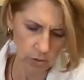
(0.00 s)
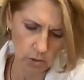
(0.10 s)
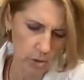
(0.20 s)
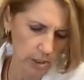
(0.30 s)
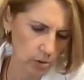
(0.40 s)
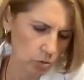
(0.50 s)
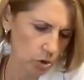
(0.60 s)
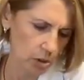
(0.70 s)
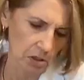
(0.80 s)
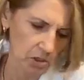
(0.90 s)
the utensil
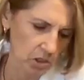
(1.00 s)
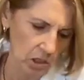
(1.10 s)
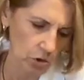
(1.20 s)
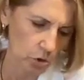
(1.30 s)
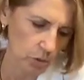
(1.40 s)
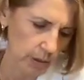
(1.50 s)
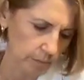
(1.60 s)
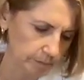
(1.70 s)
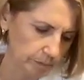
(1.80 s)
just gets stuck to it.